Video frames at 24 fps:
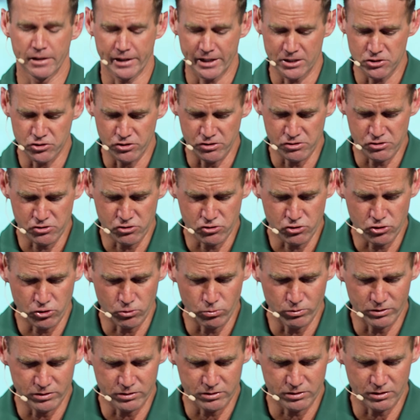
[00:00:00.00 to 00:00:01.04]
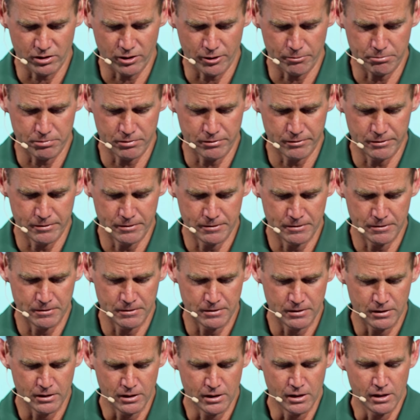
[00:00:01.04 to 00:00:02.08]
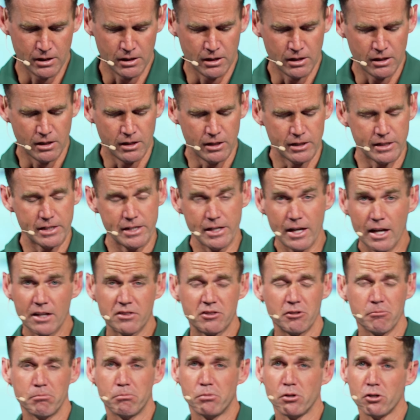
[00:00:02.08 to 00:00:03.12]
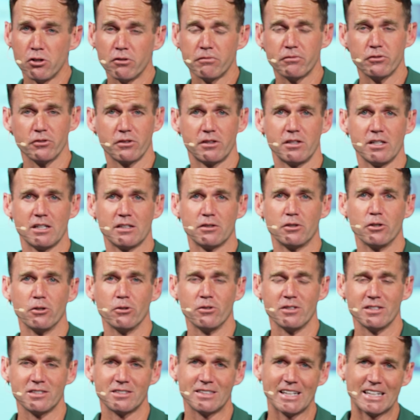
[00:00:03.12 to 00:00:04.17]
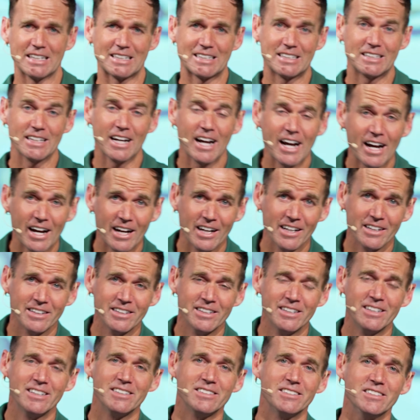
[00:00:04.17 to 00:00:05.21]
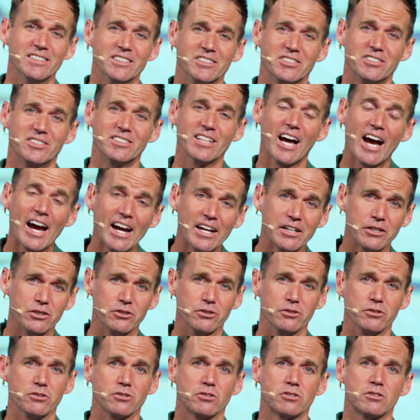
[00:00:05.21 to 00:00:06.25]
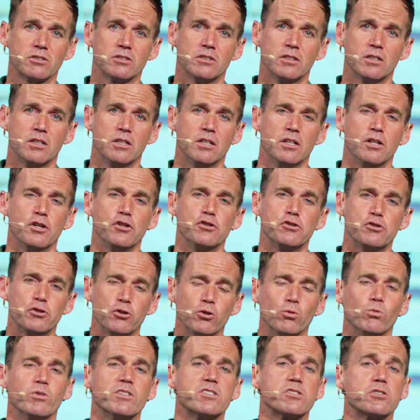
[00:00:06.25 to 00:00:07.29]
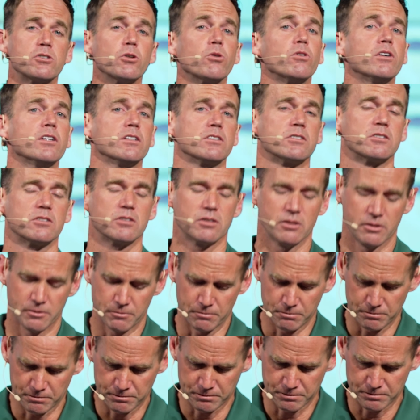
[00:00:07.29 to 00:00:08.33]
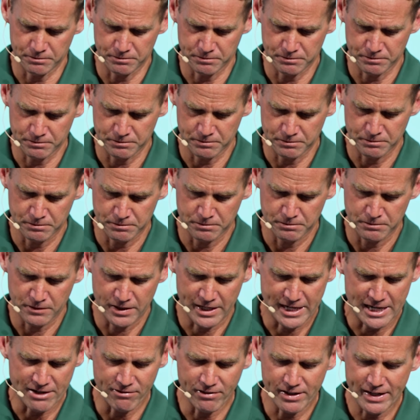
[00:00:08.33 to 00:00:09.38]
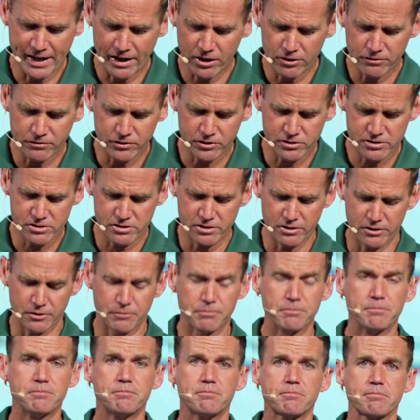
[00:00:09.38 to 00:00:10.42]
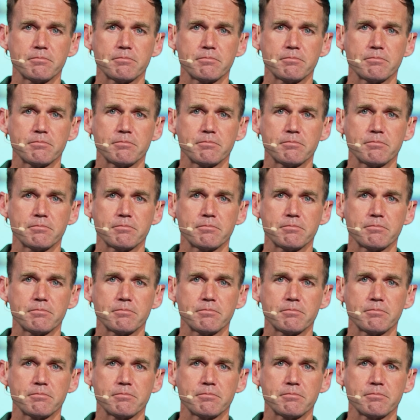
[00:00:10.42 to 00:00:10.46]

can just chew us up. Yet the beautiful thing though is that God desires to restore us even out of our sin.